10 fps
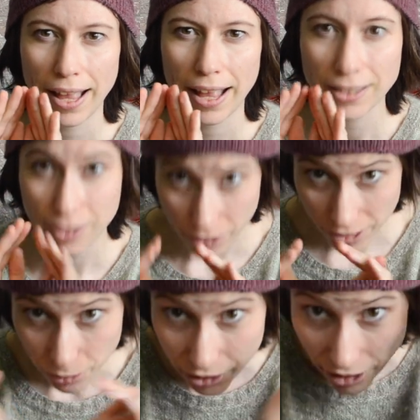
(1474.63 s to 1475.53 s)
And so
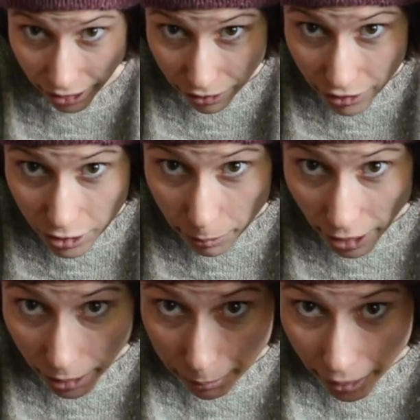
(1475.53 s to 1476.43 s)
this was kind of
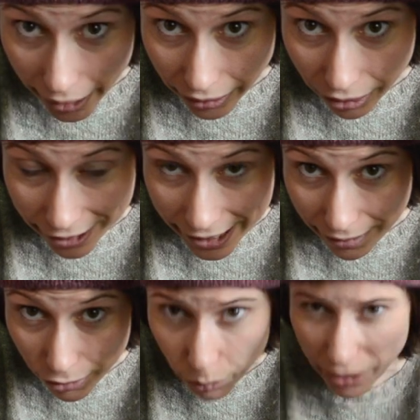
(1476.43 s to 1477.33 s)
inspired by the
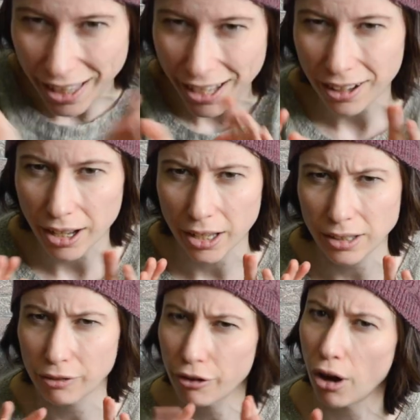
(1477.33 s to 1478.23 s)
leaves when they're
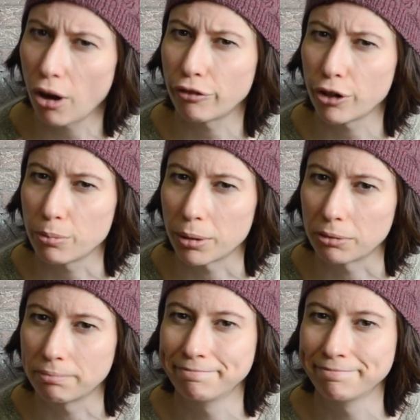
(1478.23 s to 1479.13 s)
kind of half open.